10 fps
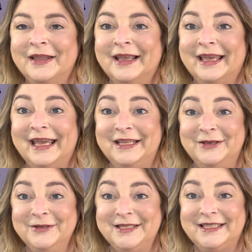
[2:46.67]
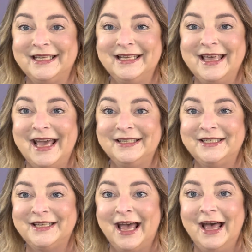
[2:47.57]
can you see that
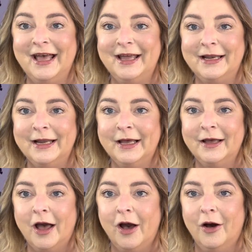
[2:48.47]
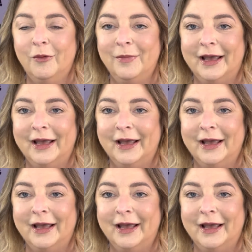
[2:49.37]
shine? Oh my